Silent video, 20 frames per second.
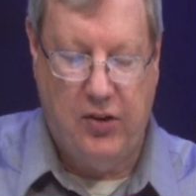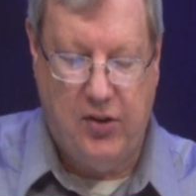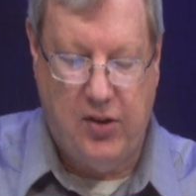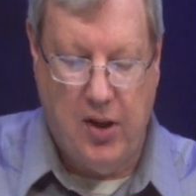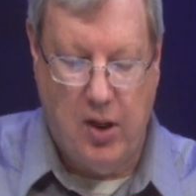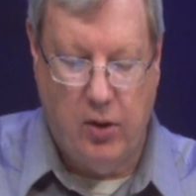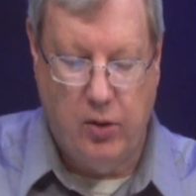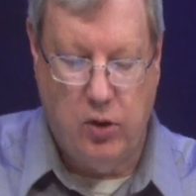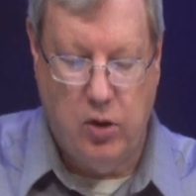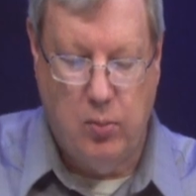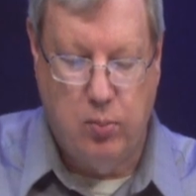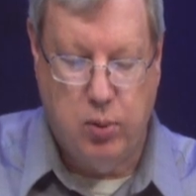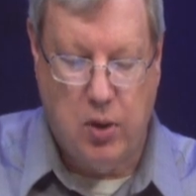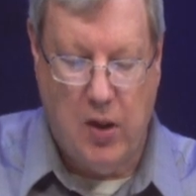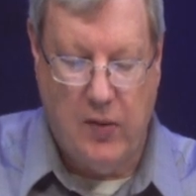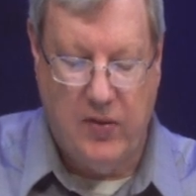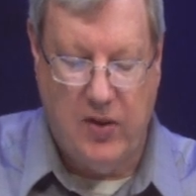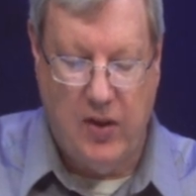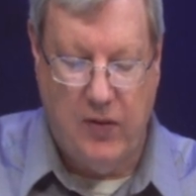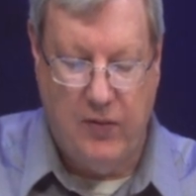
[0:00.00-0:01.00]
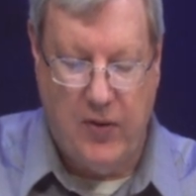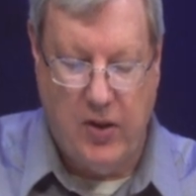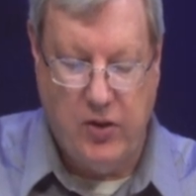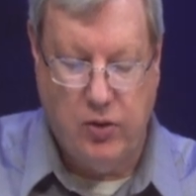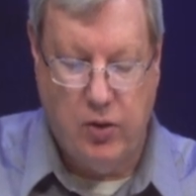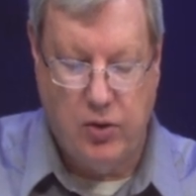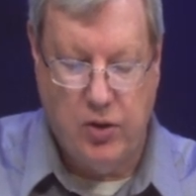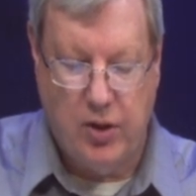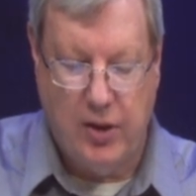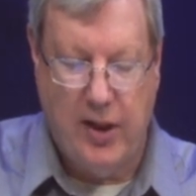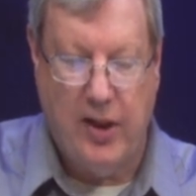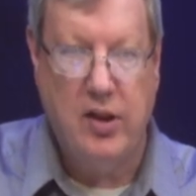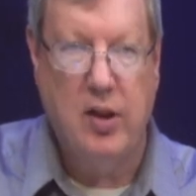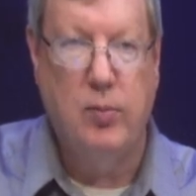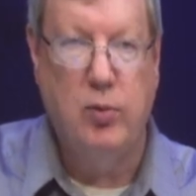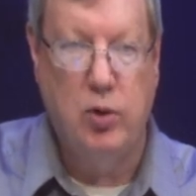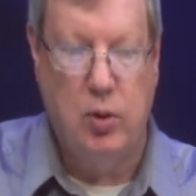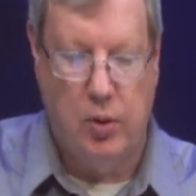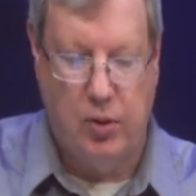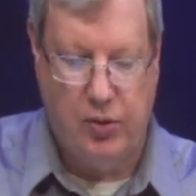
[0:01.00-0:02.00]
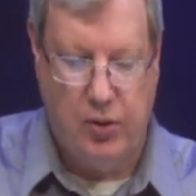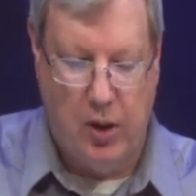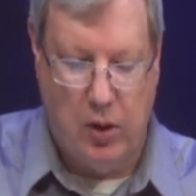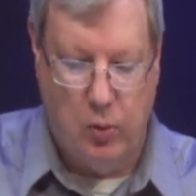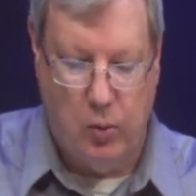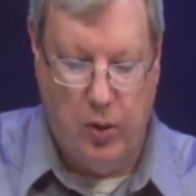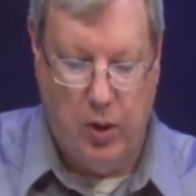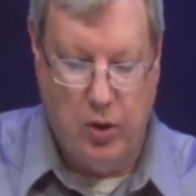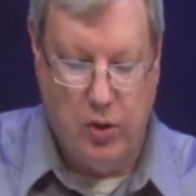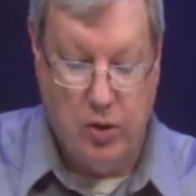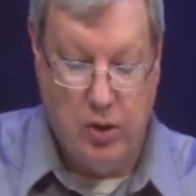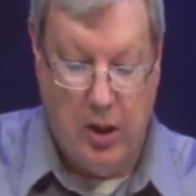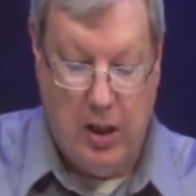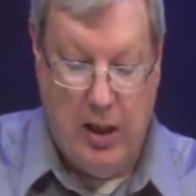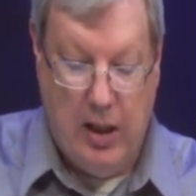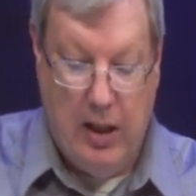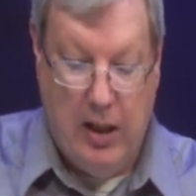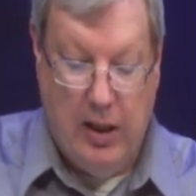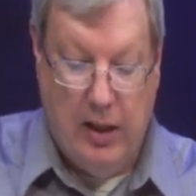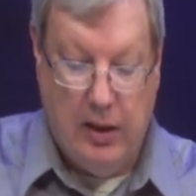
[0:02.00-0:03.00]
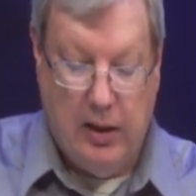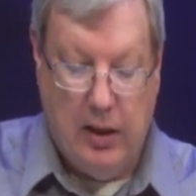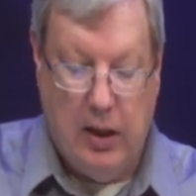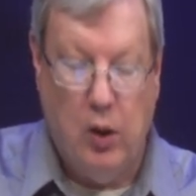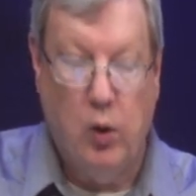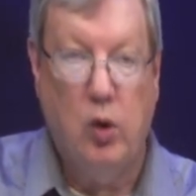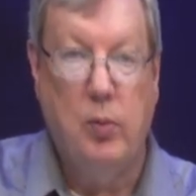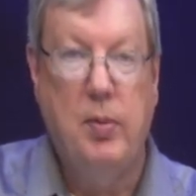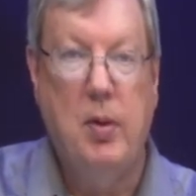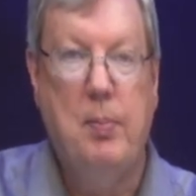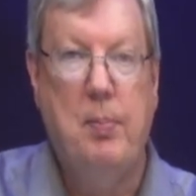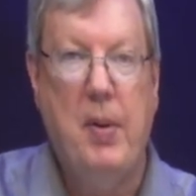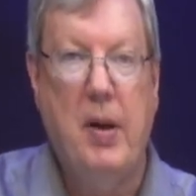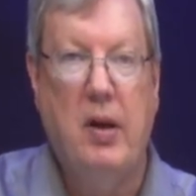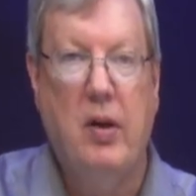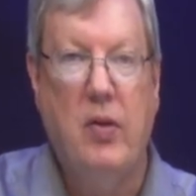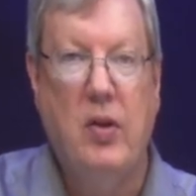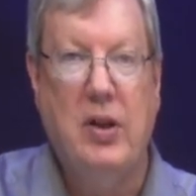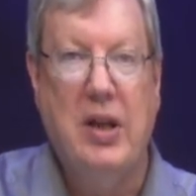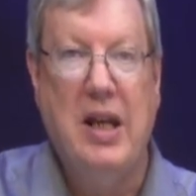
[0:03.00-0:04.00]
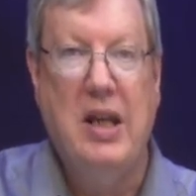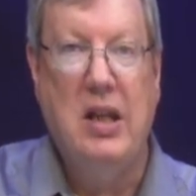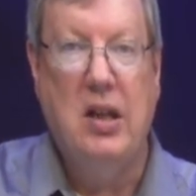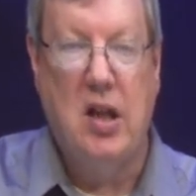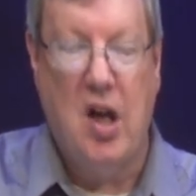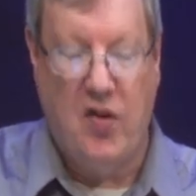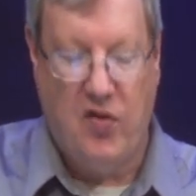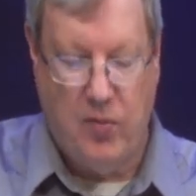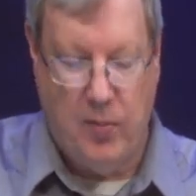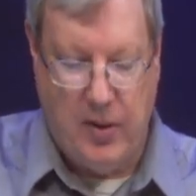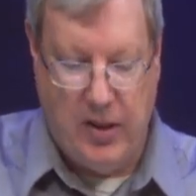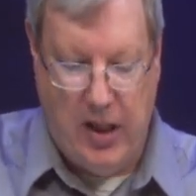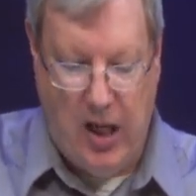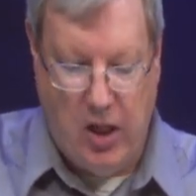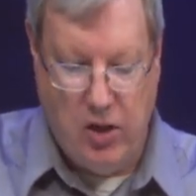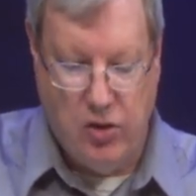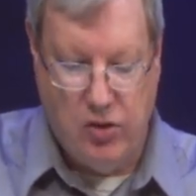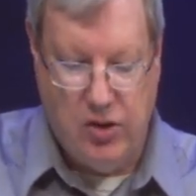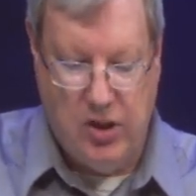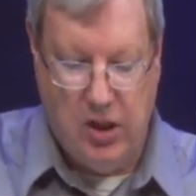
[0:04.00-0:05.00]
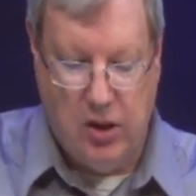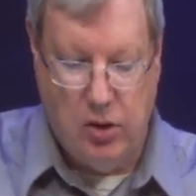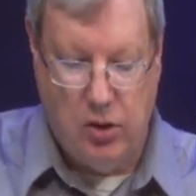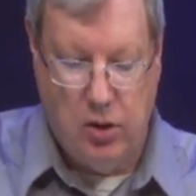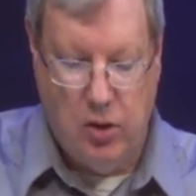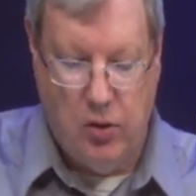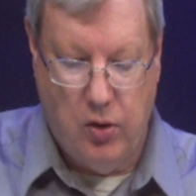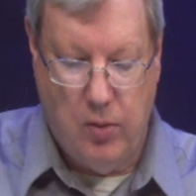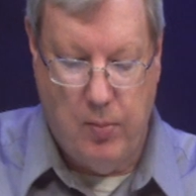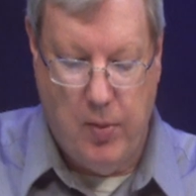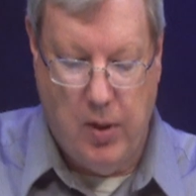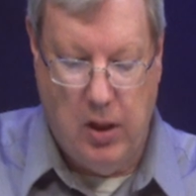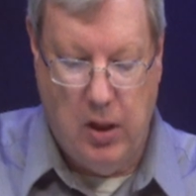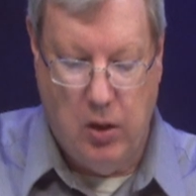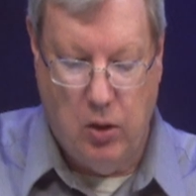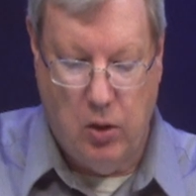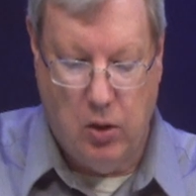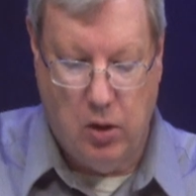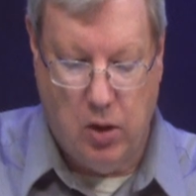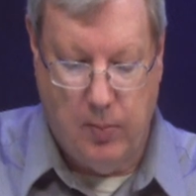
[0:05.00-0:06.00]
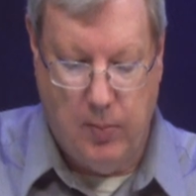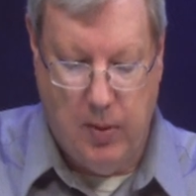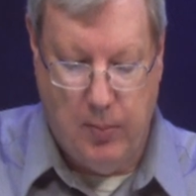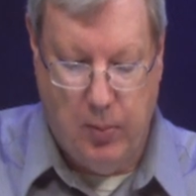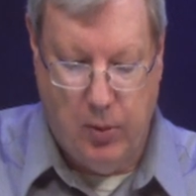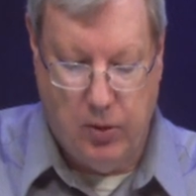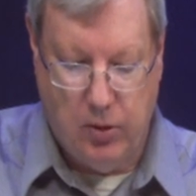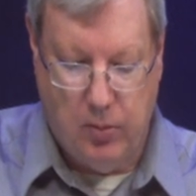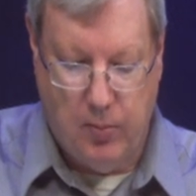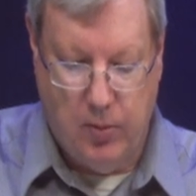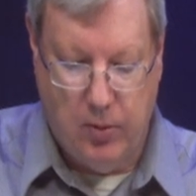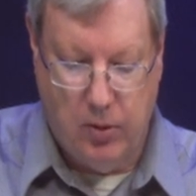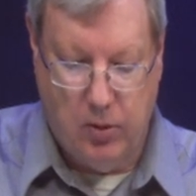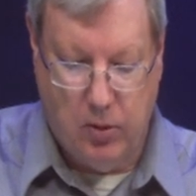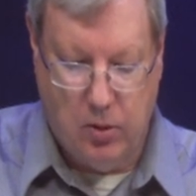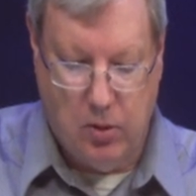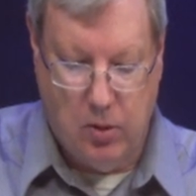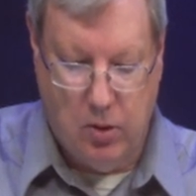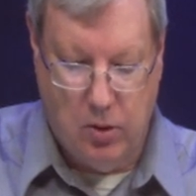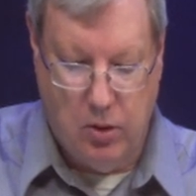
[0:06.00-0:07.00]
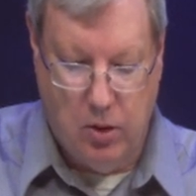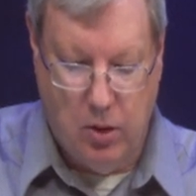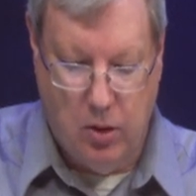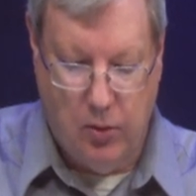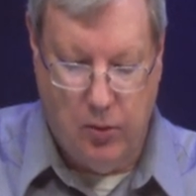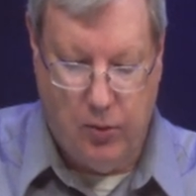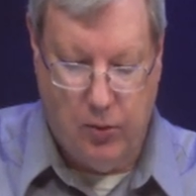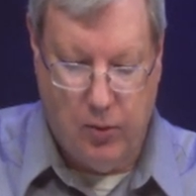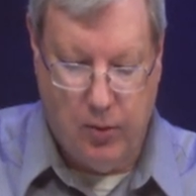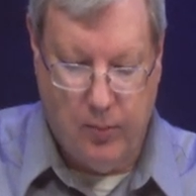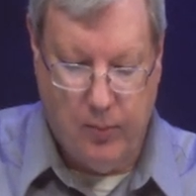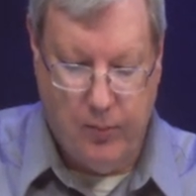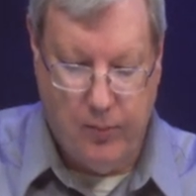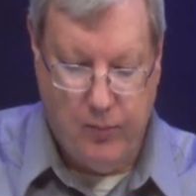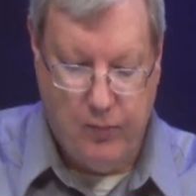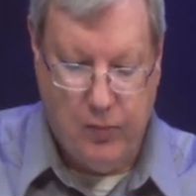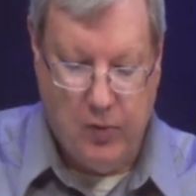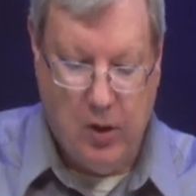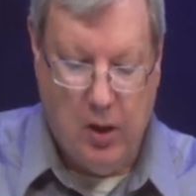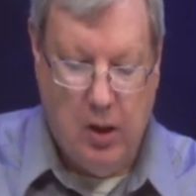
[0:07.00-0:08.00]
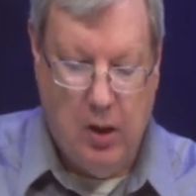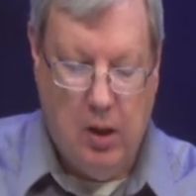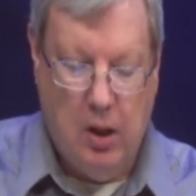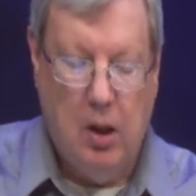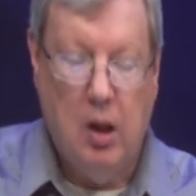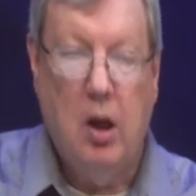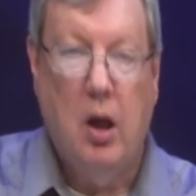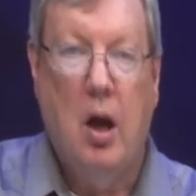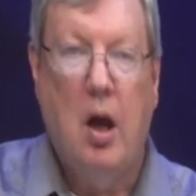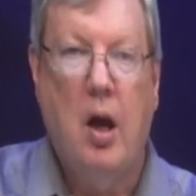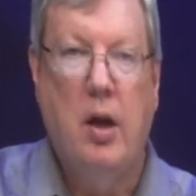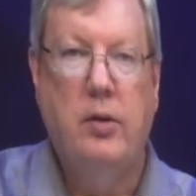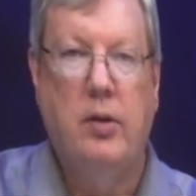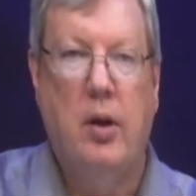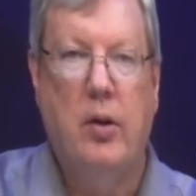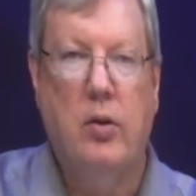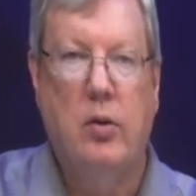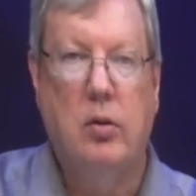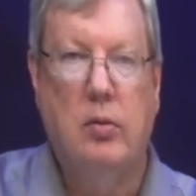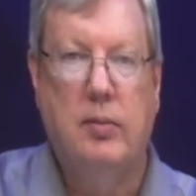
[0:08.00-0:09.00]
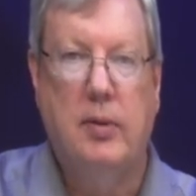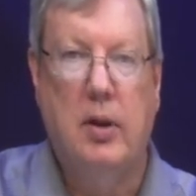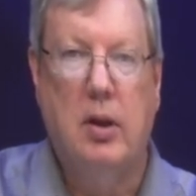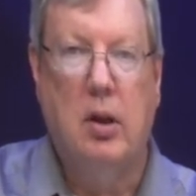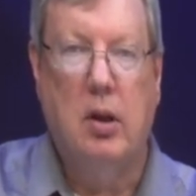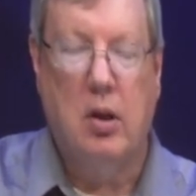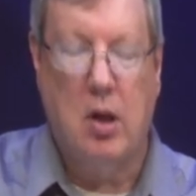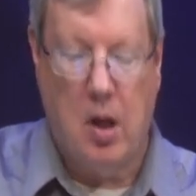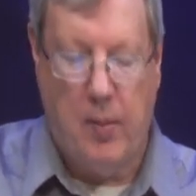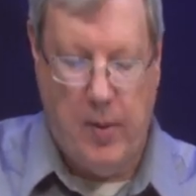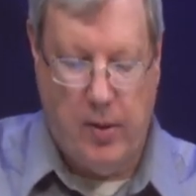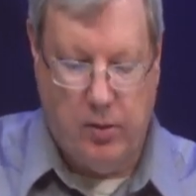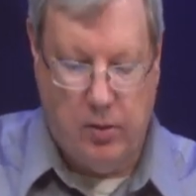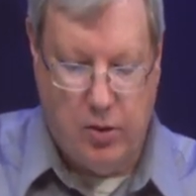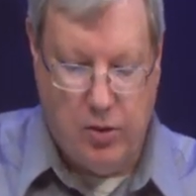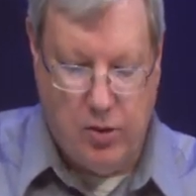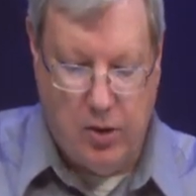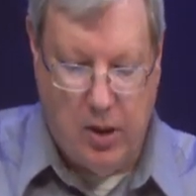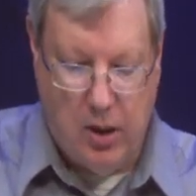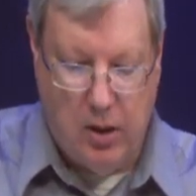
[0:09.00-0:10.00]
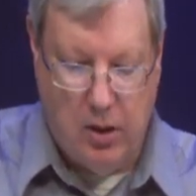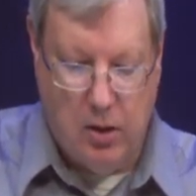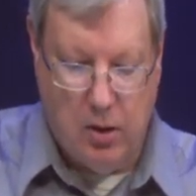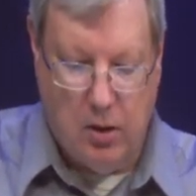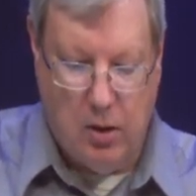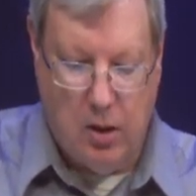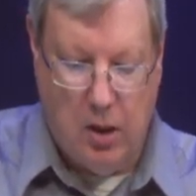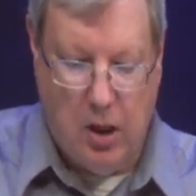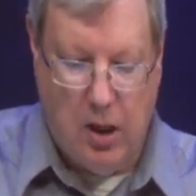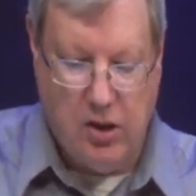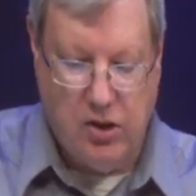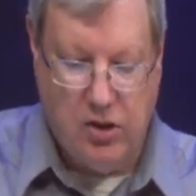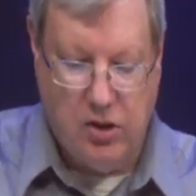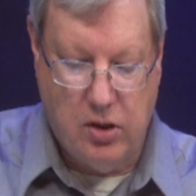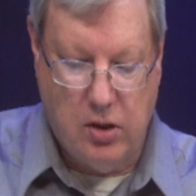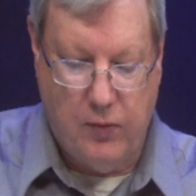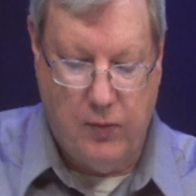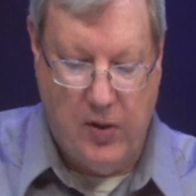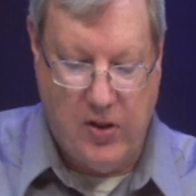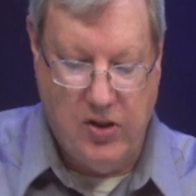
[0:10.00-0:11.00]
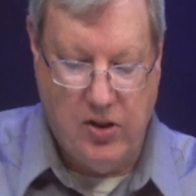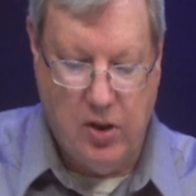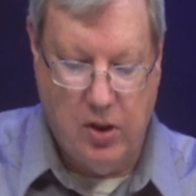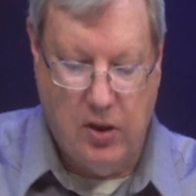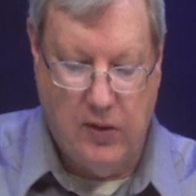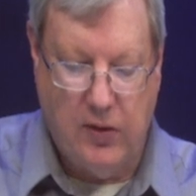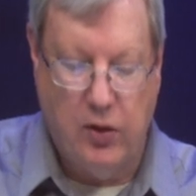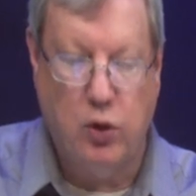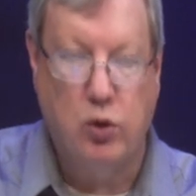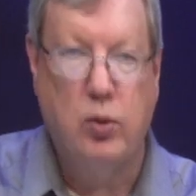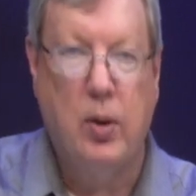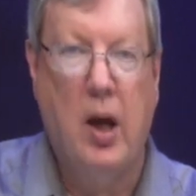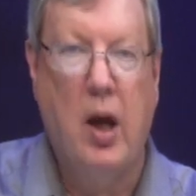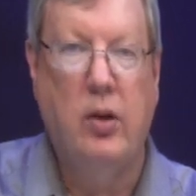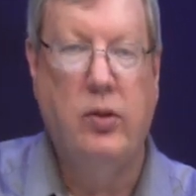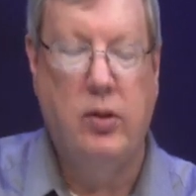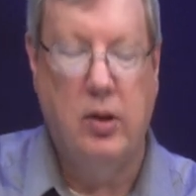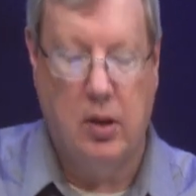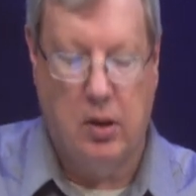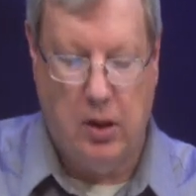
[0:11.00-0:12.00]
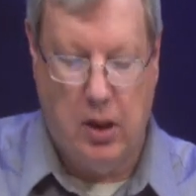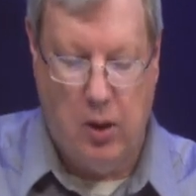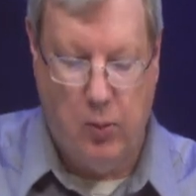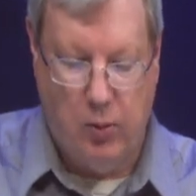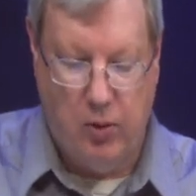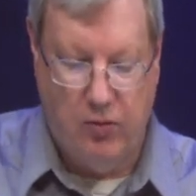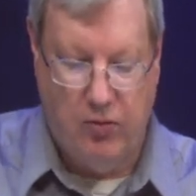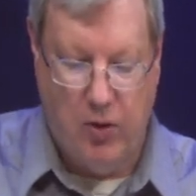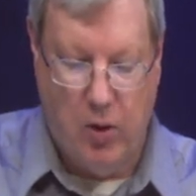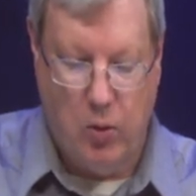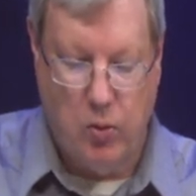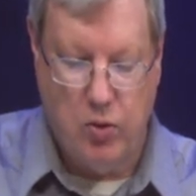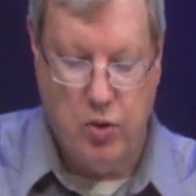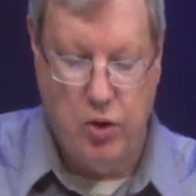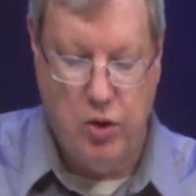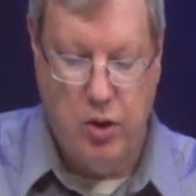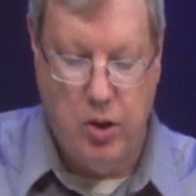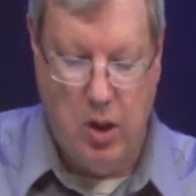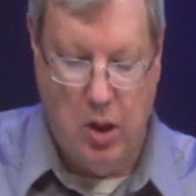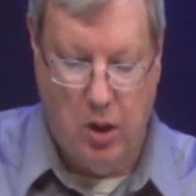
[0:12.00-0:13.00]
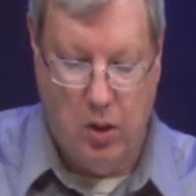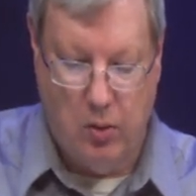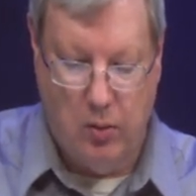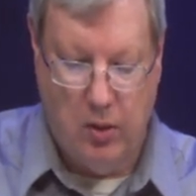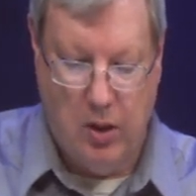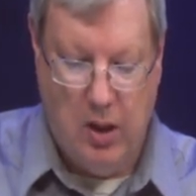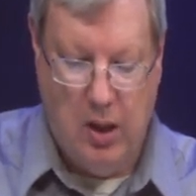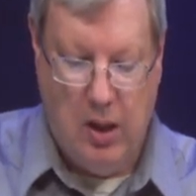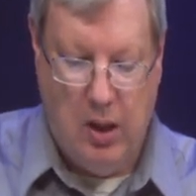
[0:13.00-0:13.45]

sell to private investors and let them do as they wish. It would be better than any government agency can do. The money earned could be put to good use. Another commenter said, if I still lived in Troutdale, I would vote no.